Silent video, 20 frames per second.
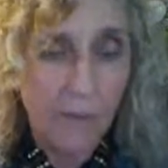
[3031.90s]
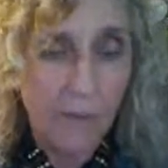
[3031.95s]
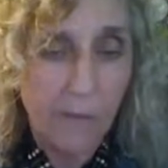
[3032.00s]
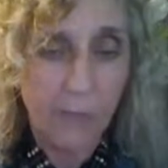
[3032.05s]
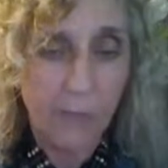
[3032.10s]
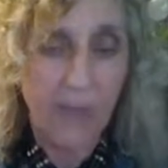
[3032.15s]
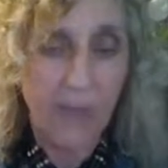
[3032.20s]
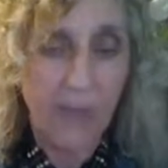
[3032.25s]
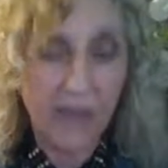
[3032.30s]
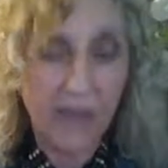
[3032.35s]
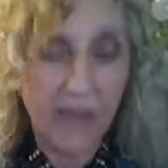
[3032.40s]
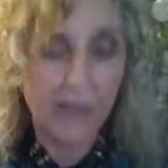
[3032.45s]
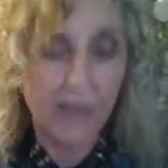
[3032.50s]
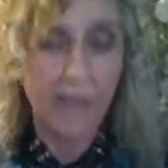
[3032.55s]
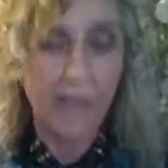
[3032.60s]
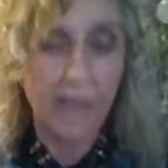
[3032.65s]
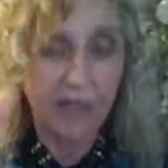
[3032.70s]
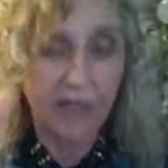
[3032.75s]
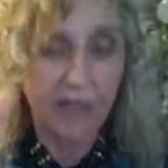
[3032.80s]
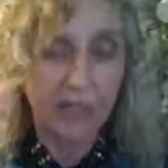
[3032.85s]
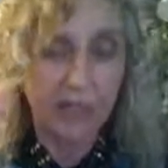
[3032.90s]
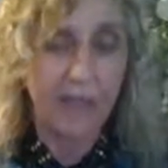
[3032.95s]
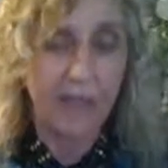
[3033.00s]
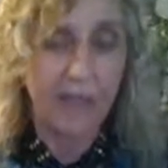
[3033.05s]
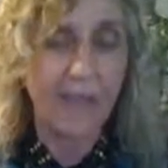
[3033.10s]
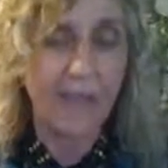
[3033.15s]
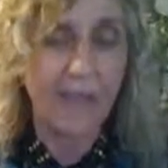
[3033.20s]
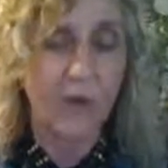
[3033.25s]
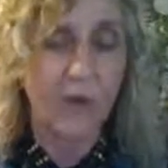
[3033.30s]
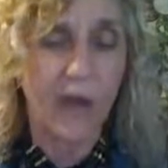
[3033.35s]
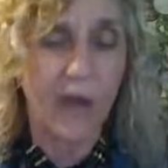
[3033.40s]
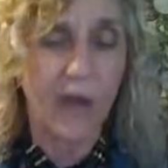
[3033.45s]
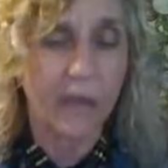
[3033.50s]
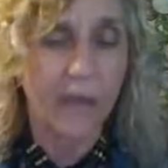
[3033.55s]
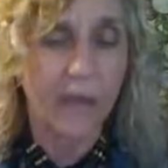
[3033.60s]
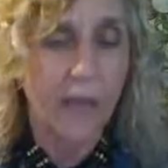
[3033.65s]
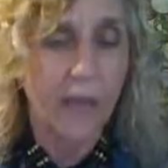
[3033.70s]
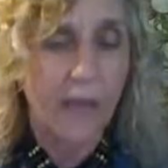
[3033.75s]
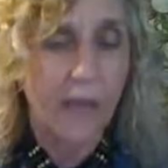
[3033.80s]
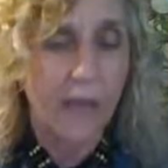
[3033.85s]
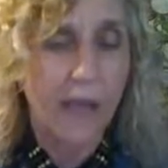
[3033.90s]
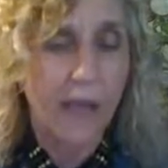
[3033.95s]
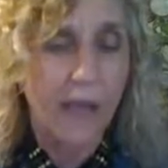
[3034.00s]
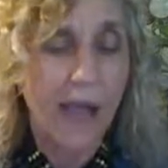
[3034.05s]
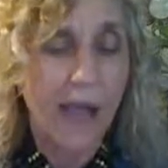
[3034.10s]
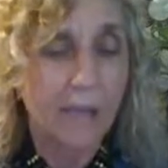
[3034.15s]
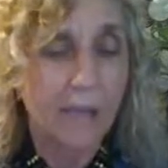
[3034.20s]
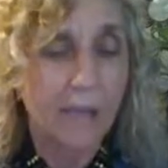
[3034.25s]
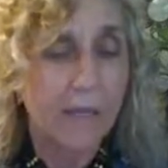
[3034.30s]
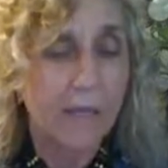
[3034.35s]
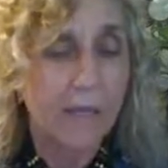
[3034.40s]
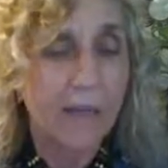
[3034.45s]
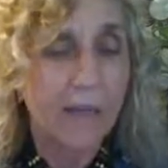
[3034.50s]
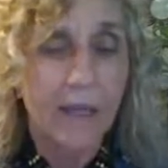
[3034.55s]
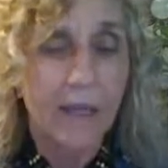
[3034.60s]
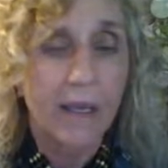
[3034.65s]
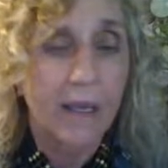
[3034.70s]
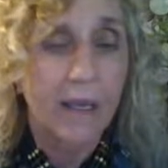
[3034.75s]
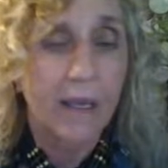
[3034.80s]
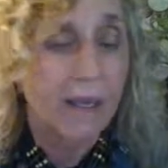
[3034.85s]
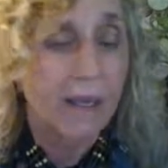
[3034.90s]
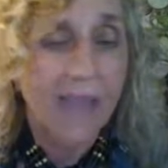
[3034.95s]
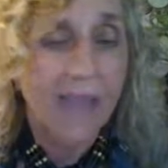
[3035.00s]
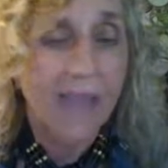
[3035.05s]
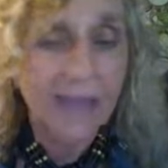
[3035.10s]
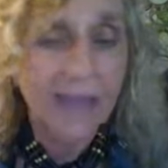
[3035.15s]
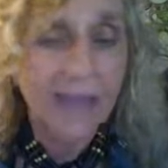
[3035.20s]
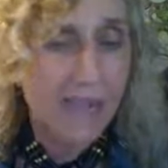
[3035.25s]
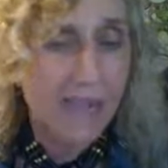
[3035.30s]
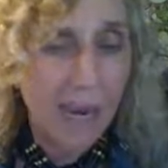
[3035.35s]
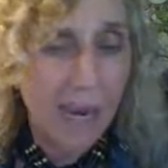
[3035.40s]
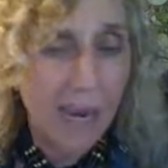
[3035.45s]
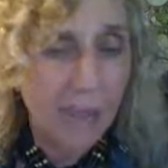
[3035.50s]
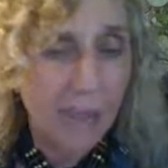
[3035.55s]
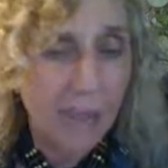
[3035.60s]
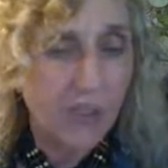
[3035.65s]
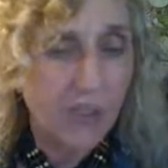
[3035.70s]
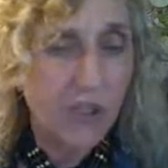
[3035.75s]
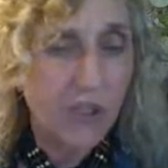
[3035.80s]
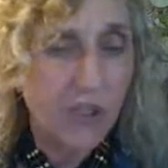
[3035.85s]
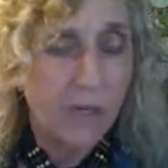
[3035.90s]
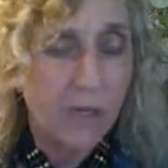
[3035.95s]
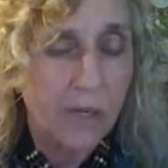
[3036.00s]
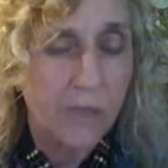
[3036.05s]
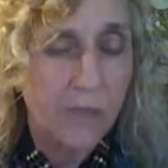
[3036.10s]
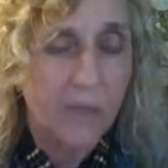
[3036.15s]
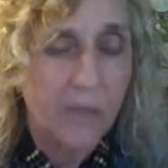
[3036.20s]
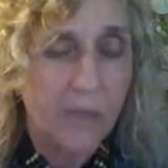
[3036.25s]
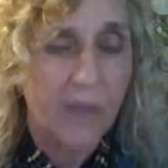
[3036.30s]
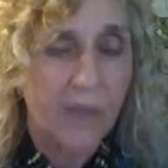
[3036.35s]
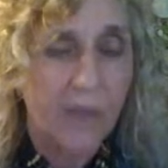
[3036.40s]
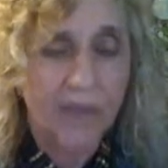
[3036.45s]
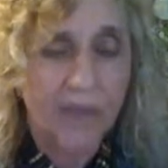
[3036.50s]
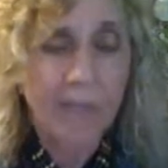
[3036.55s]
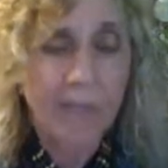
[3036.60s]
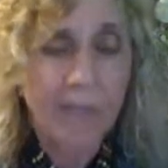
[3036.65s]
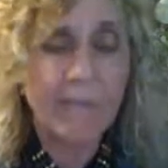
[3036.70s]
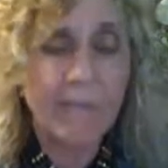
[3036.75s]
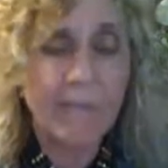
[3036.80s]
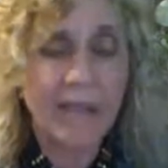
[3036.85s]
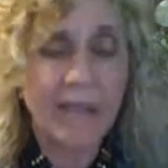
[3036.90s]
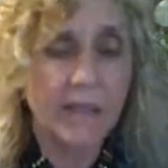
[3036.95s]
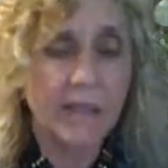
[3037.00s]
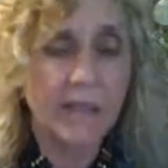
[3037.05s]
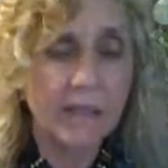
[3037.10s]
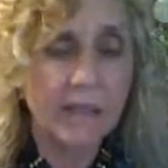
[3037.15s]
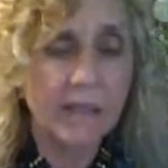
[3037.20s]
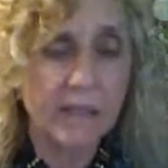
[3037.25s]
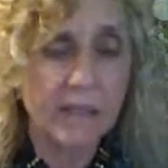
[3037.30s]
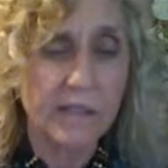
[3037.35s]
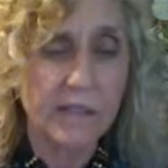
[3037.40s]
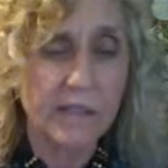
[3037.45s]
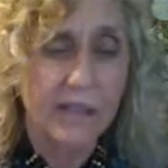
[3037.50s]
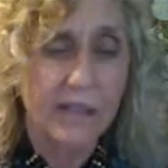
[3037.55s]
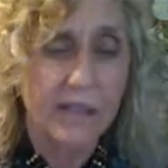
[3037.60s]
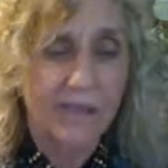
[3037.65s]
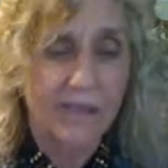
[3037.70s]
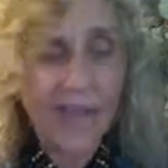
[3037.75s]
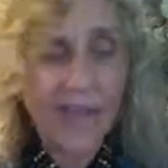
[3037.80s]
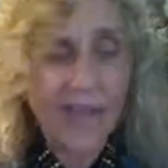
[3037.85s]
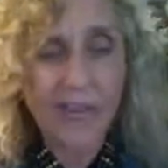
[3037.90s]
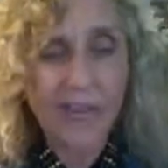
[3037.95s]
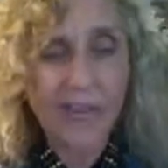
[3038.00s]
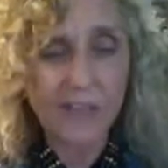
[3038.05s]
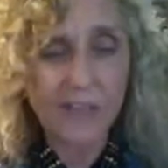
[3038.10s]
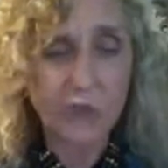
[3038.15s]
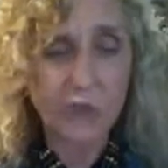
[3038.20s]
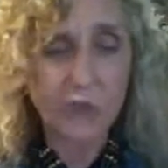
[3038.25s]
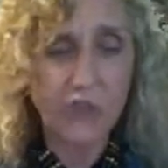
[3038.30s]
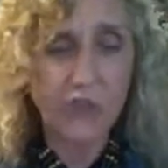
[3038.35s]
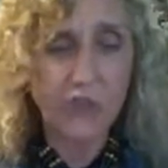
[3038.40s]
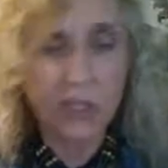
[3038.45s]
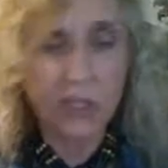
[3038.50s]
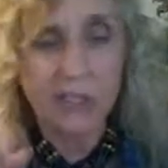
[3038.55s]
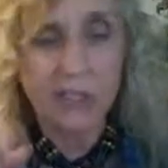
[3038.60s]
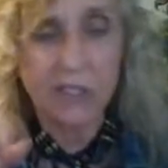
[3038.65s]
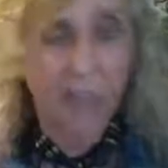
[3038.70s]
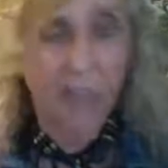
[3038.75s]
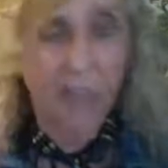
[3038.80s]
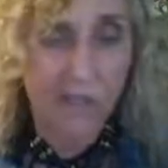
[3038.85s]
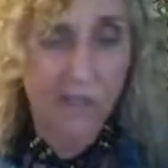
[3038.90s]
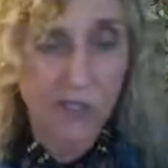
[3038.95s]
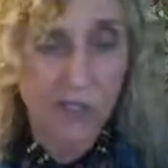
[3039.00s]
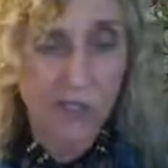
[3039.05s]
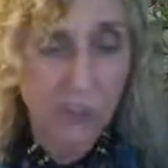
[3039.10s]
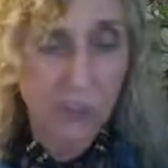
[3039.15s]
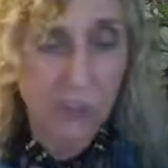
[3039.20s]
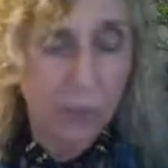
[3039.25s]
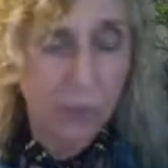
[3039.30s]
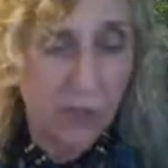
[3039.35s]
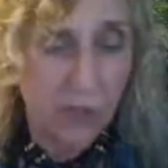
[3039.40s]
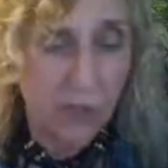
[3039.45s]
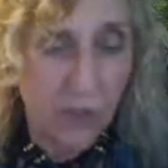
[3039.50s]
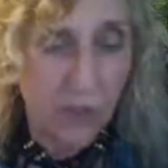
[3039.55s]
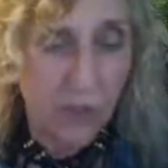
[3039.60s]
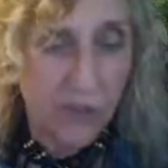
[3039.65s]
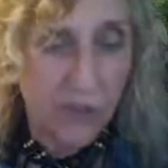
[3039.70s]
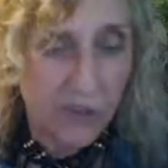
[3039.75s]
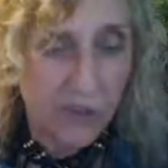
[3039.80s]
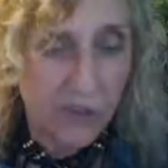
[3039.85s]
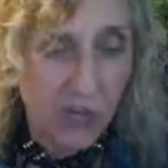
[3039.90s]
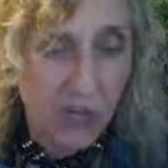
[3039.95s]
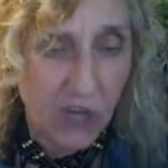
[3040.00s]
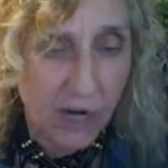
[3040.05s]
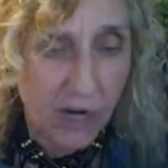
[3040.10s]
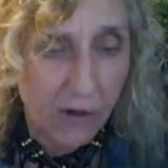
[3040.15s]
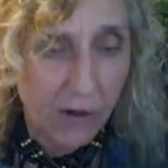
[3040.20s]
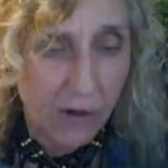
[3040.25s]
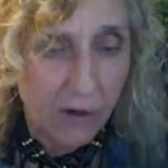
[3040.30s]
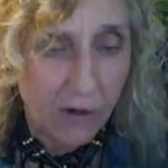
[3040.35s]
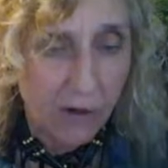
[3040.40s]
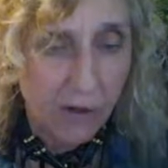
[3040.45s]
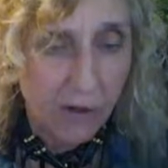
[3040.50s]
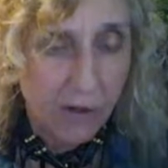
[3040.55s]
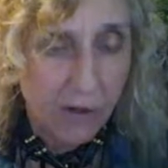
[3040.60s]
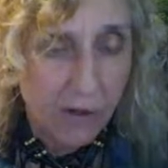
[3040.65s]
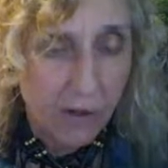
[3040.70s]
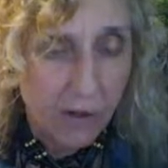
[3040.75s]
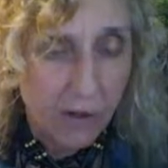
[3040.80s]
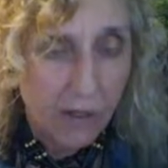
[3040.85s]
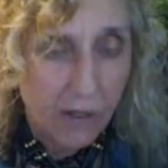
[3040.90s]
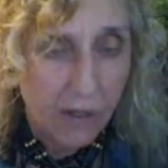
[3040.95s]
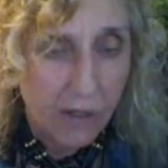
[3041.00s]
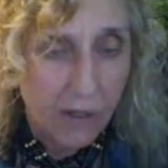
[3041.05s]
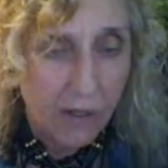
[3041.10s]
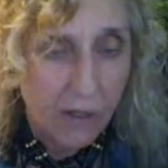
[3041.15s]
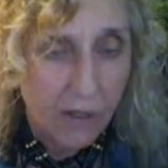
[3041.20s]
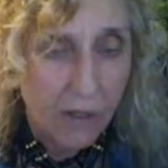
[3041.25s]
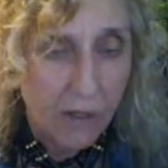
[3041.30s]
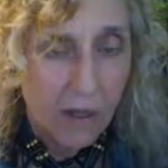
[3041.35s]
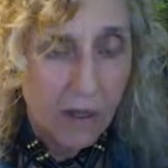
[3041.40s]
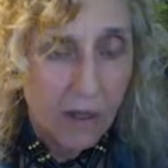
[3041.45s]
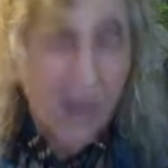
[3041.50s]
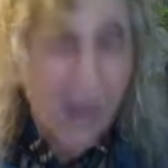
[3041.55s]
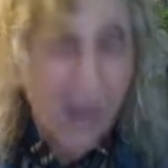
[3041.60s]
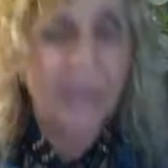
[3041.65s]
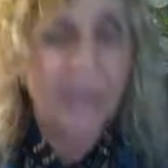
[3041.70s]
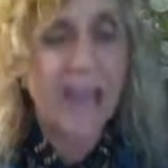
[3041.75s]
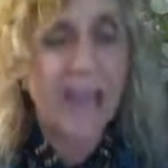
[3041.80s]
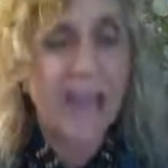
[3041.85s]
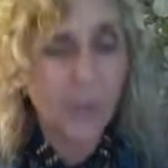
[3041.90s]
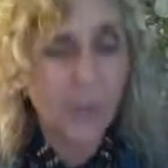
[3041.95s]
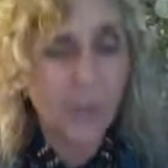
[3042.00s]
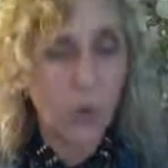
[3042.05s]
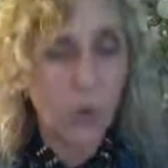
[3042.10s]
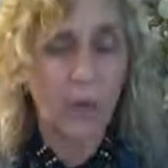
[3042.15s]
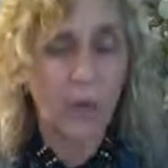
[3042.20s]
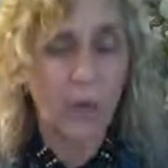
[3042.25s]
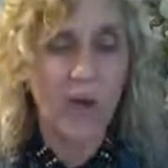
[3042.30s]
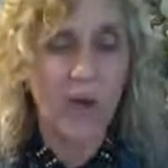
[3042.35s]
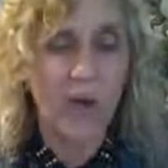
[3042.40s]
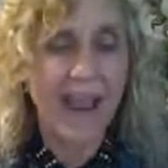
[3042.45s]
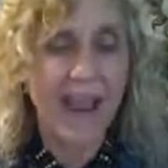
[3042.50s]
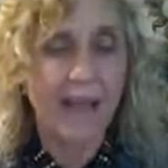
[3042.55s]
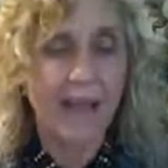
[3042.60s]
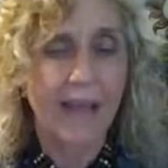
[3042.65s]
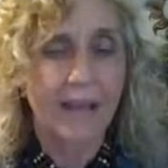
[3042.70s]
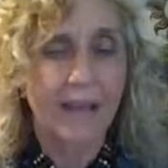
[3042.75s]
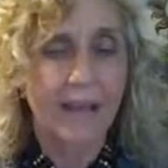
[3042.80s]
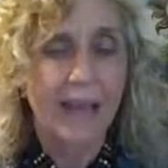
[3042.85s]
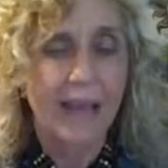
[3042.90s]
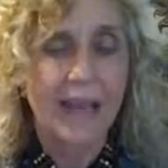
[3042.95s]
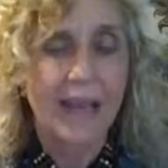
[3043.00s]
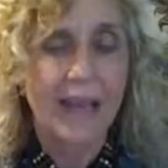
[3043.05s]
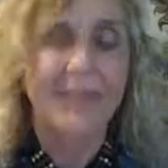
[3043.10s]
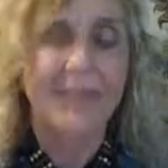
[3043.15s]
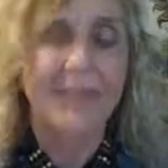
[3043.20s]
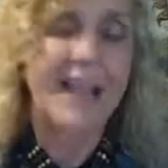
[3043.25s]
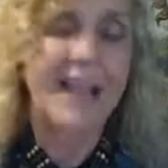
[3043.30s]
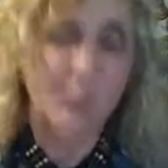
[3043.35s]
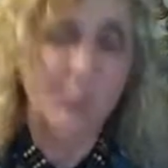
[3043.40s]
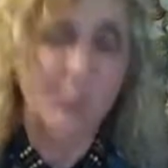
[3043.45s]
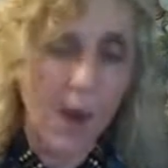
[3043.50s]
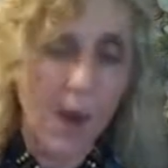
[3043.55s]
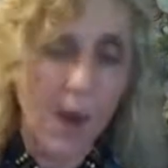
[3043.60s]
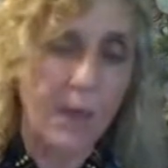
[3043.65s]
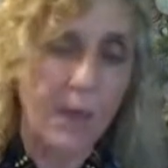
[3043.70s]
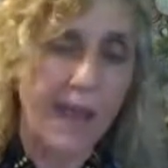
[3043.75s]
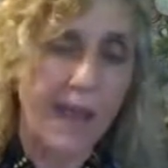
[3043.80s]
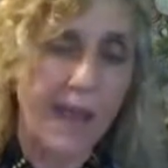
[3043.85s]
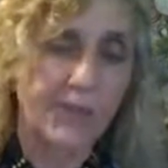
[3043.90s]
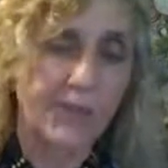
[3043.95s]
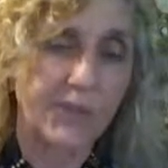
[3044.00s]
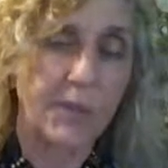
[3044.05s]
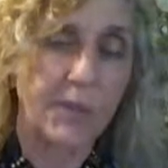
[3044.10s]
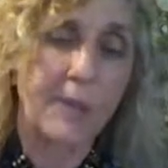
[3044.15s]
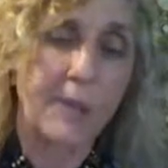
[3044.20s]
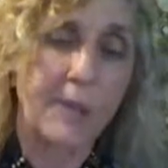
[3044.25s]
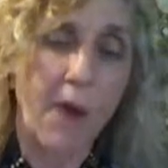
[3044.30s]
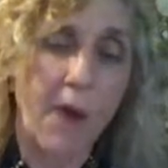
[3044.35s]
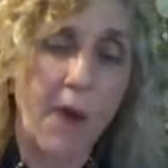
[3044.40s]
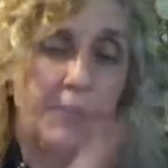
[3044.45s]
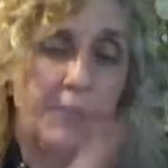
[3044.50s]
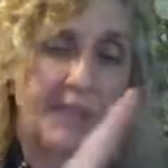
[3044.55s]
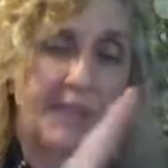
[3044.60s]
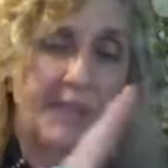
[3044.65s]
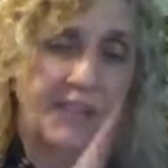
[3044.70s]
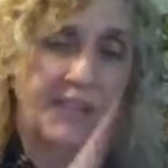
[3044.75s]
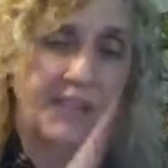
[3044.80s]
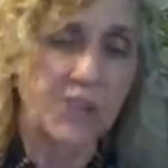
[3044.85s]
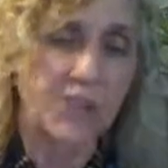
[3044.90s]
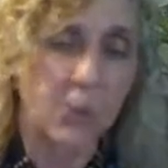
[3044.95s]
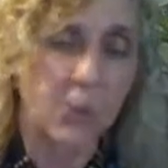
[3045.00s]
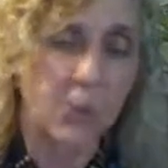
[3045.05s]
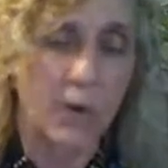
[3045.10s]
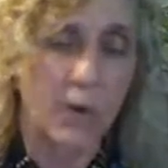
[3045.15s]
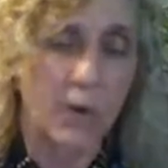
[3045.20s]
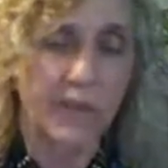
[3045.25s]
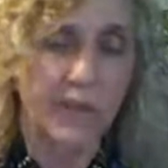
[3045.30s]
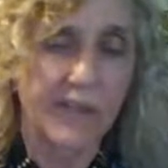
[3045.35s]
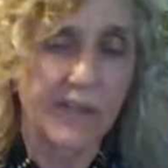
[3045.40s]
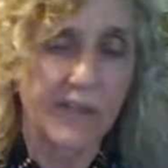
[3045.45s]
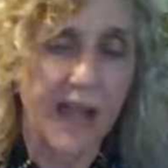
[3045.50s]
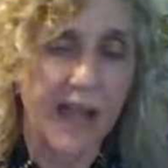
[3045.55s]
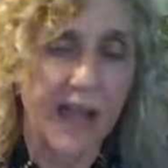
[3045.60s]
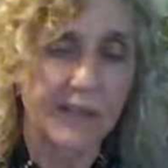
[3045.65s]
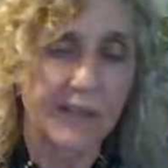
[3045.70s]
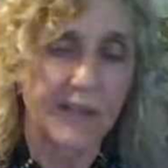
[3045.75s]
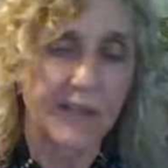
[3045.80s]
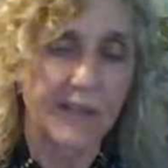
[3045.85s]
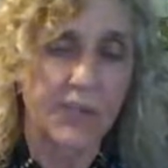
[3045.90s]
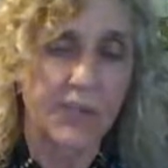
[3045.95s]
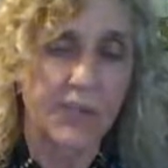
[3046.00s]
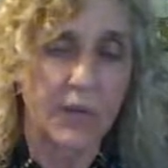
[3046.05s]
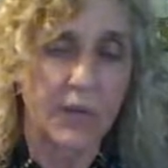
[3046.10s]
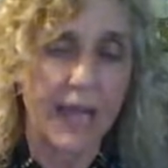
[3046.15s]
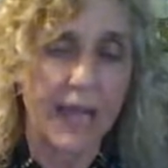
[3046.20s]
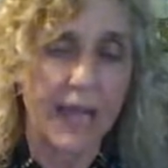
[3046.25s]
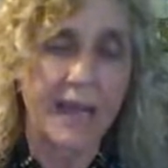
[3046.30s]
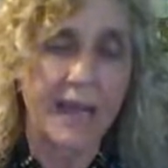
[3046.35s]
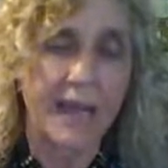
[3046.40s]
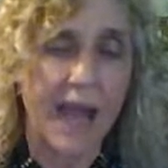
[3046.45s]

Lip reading: get everybody together on, I mean, that damage, that balance, that estrogen is like the super glue in the chair. And that's where we're at. And that's why we have so many problems. That's just one of the toxins. So again,